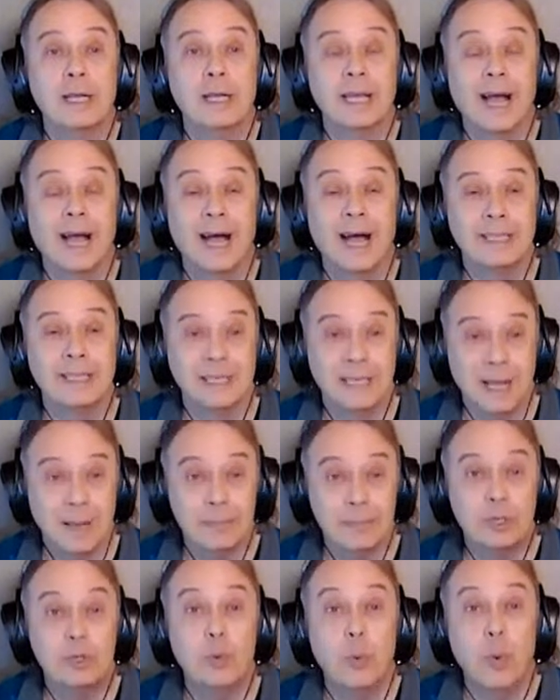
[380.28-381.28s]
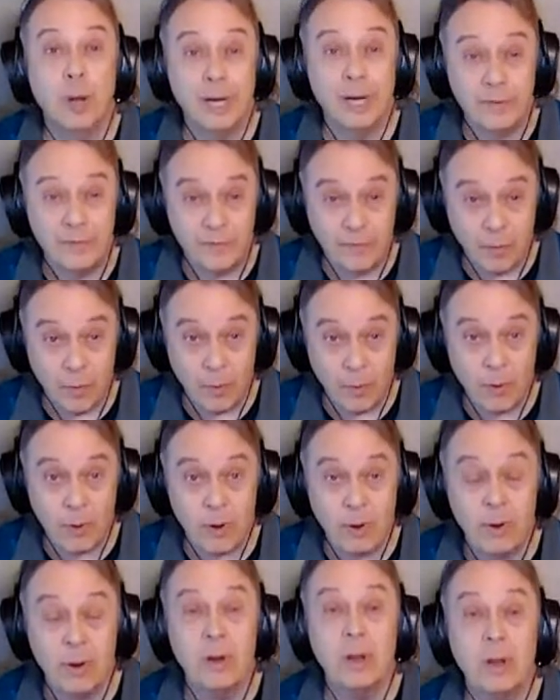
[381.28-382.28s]
concept
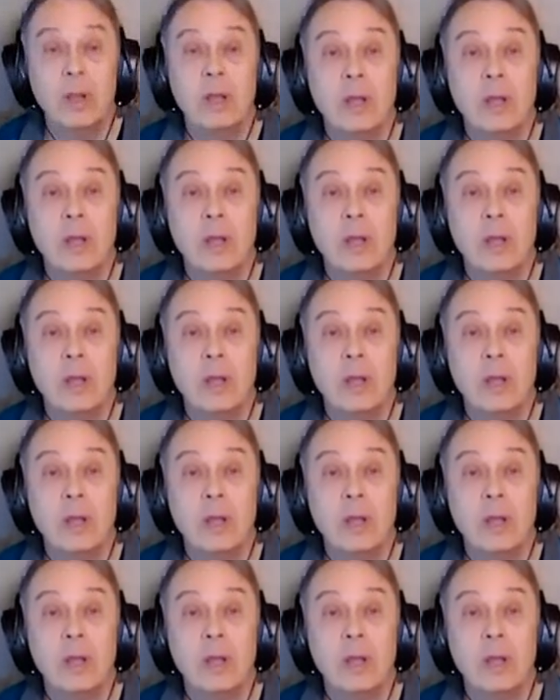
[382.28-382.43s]
24,